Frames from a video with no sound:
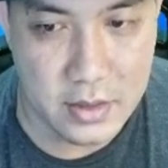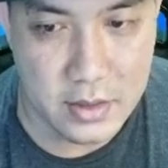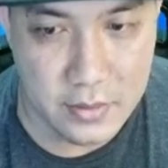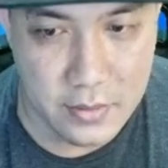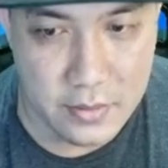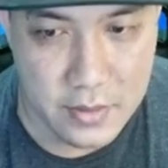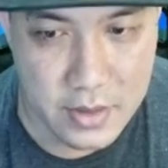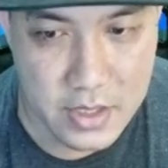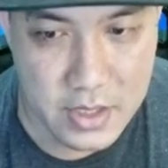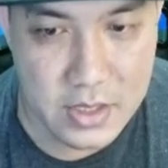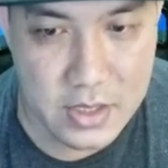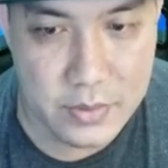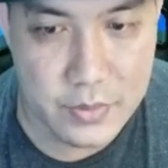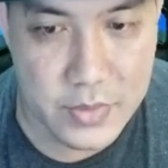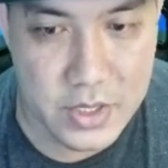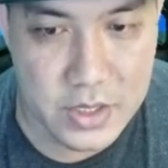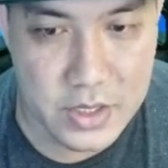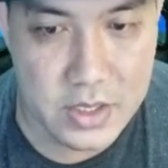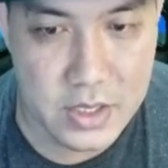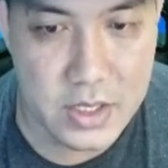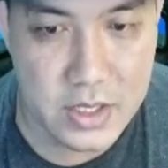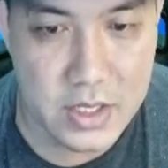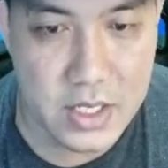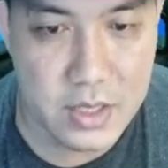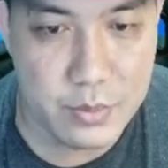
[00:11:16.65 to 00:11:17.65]
This
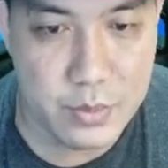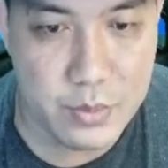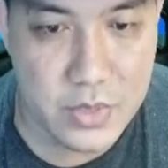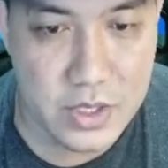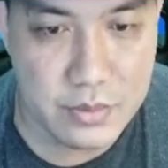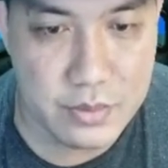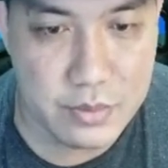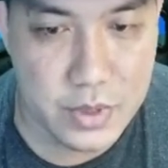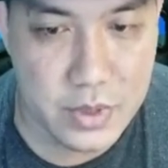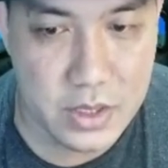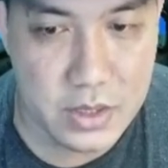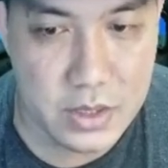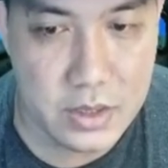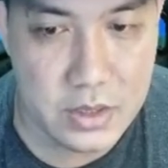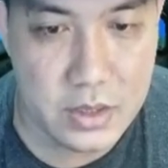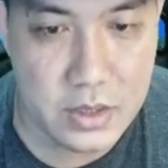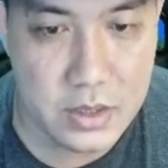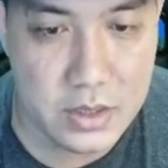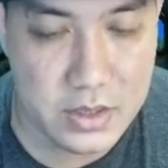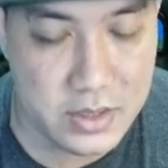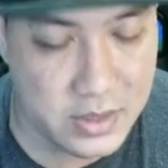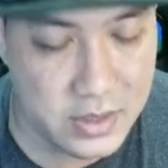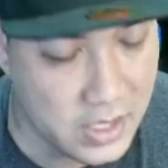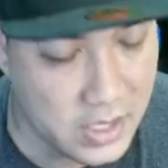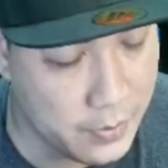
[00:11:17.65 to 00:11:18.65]
mixture can be
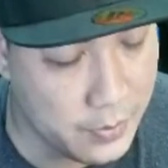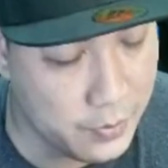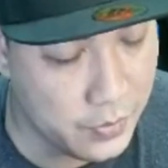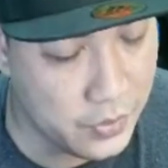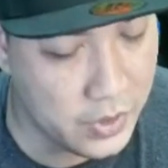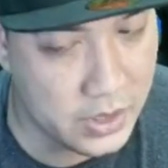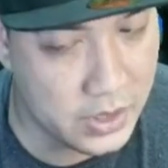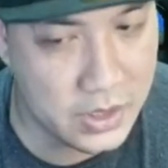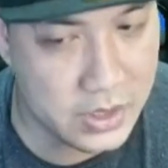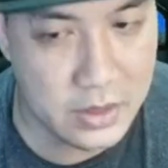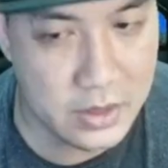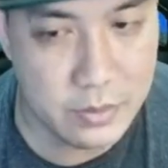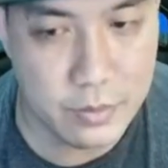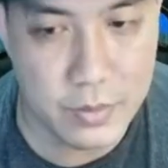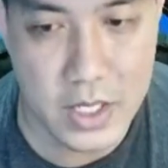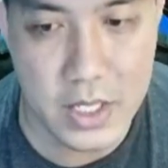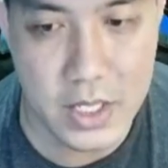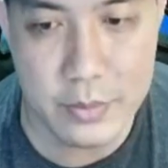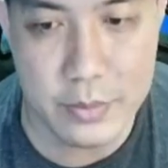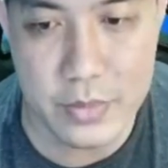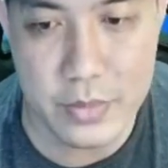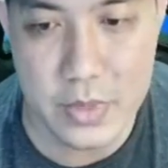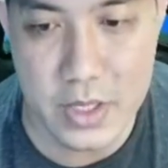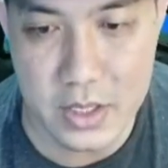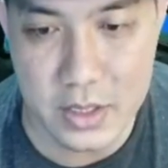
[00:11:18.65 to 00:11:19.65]
separated by
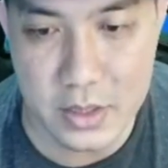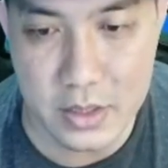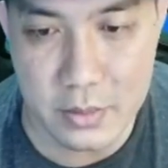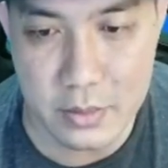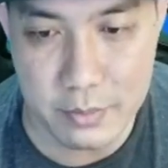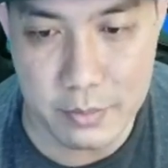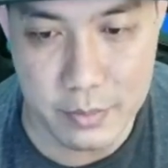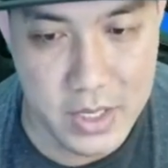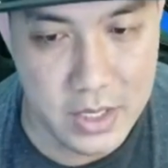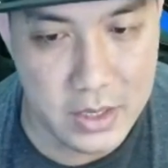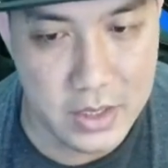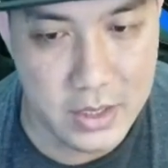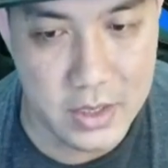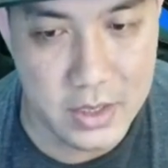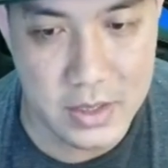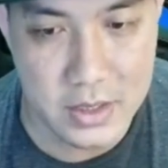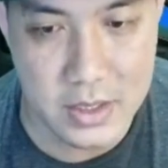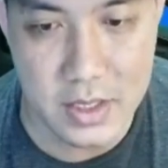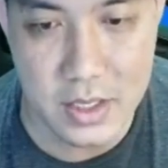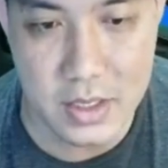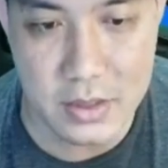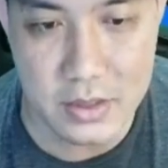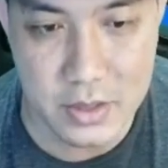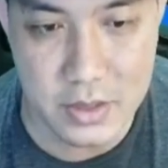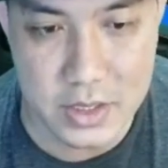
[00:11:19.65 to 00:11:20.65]

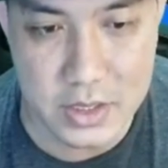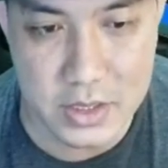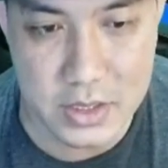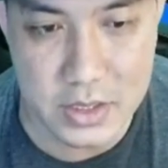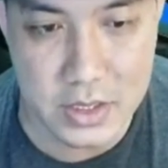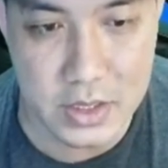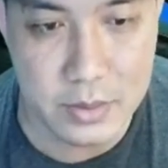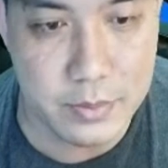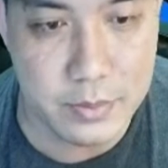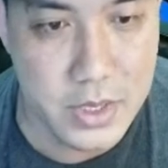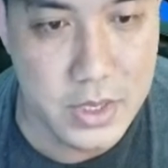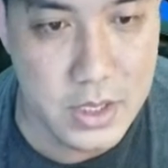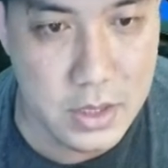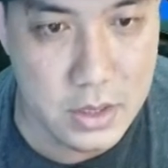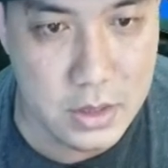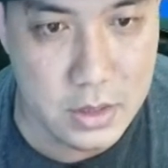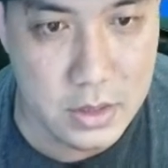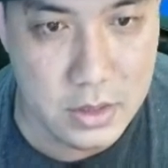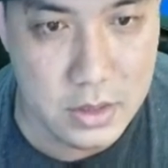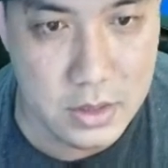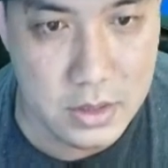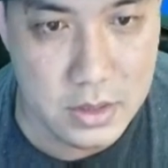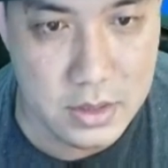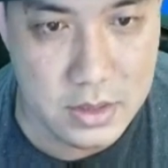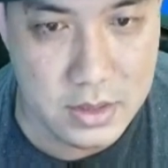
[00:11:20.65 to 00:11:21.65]
magnetic attraction
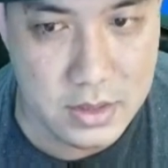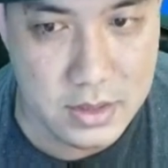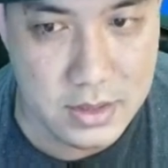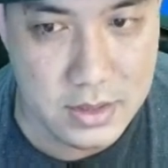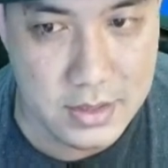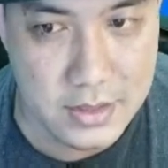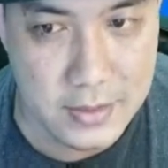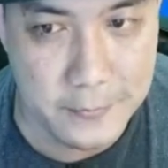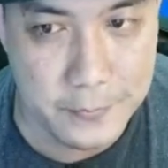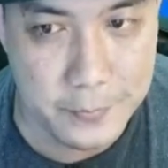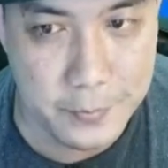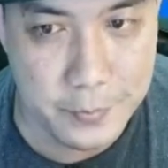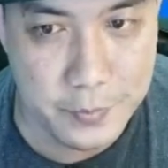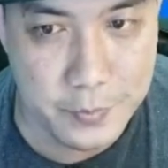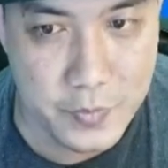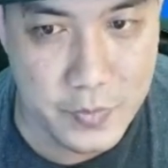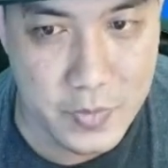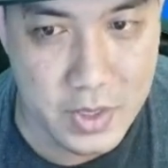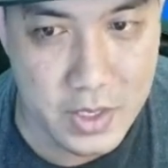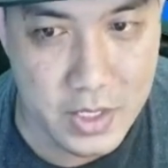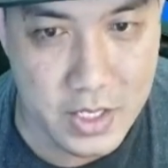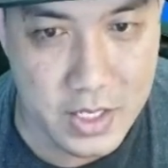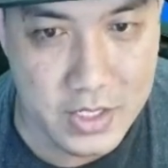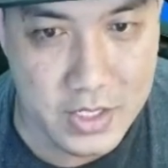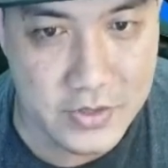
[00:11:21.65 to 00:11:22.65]
because,
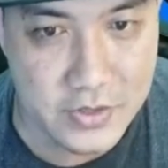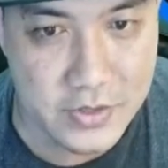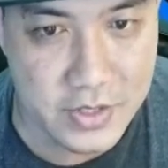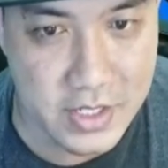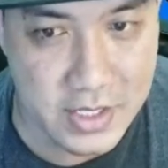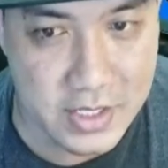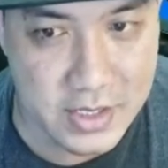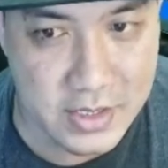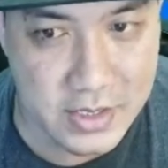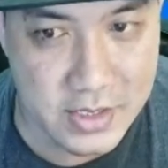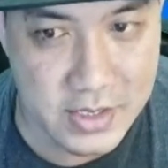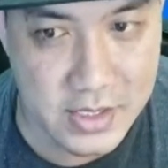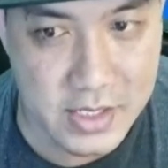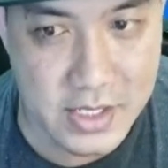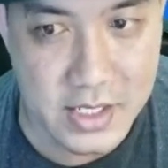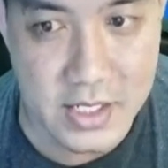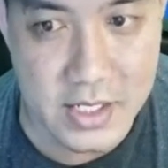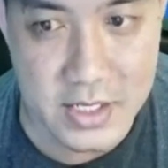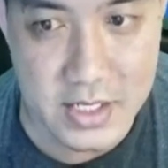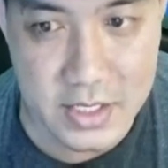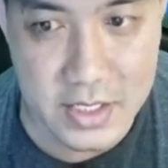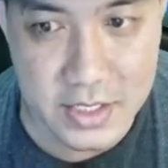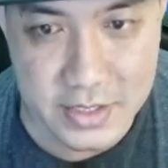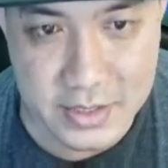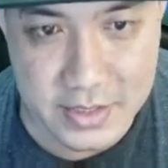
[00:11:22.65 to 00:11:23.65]
as you can see here,
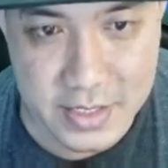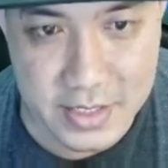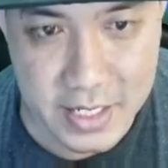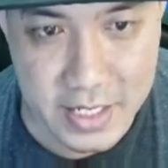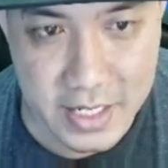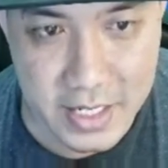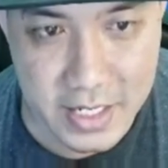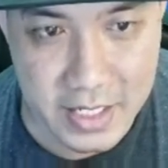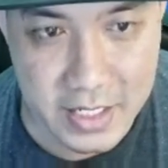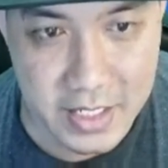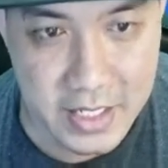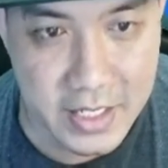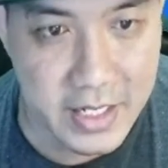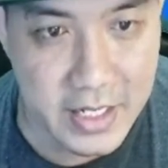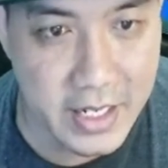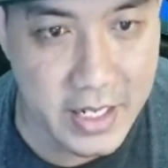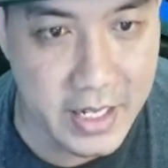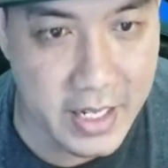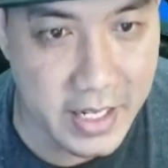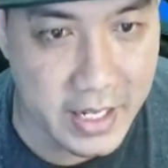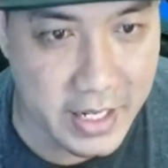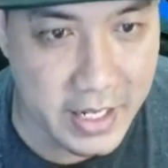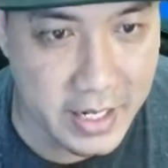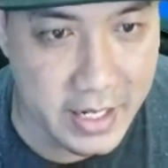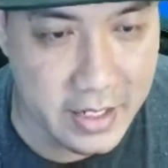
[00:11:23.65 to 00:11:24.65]
the sand
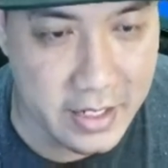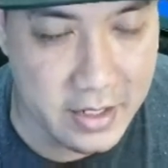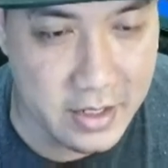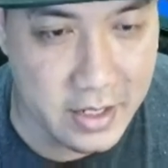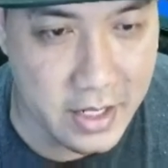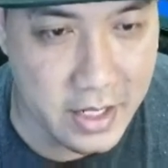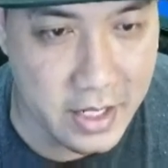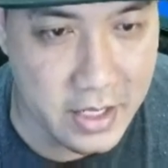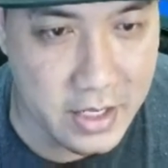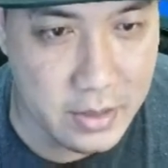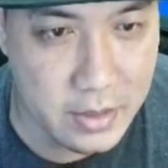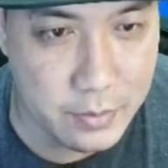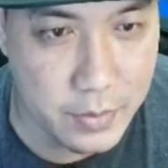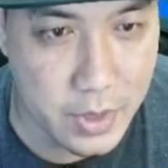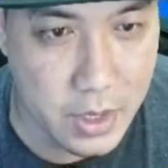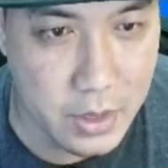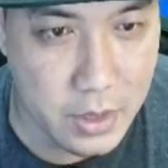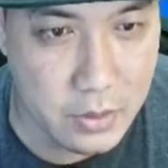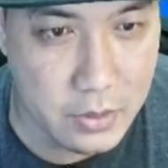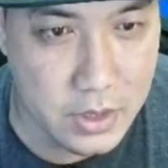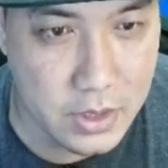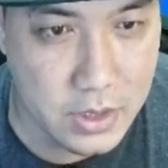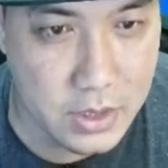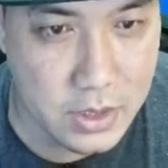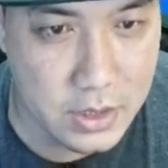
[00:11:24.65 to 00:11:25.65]
and the iron
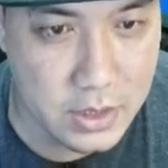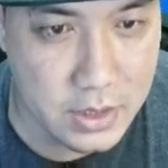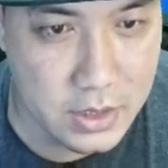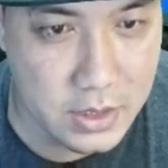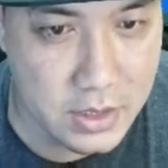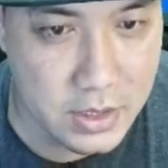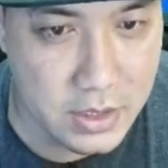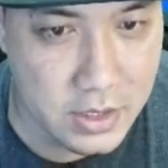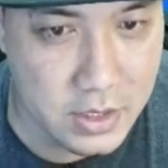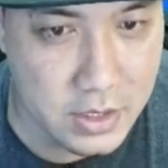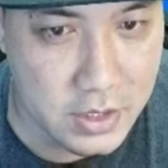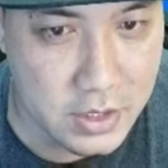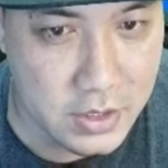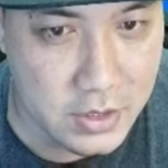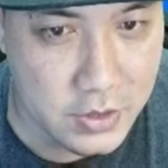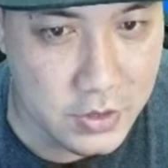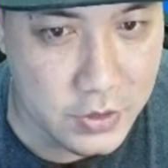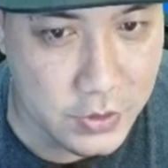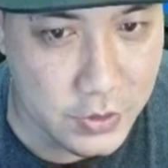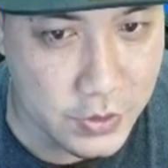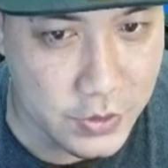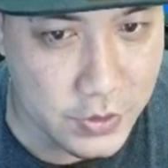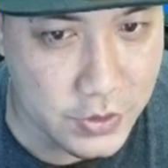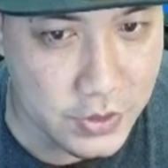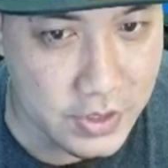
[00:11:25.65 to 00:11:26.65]
powder.
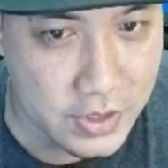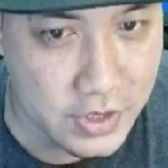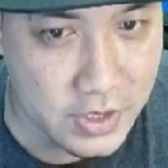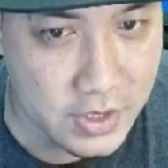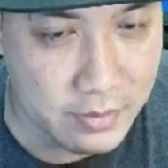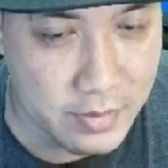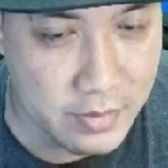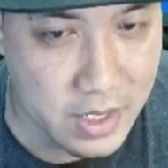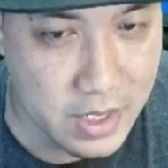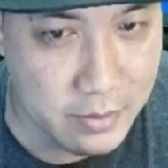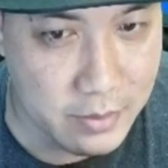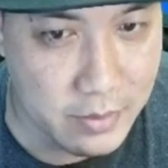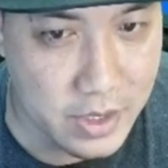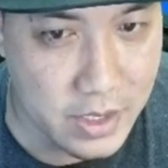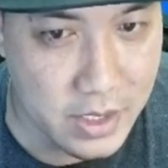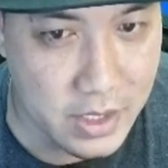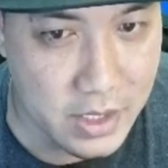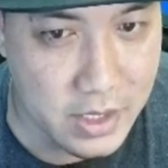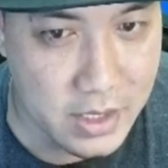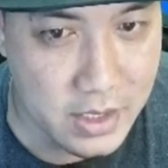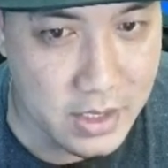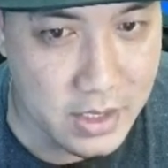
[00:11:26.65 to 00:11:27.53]
Do you still remember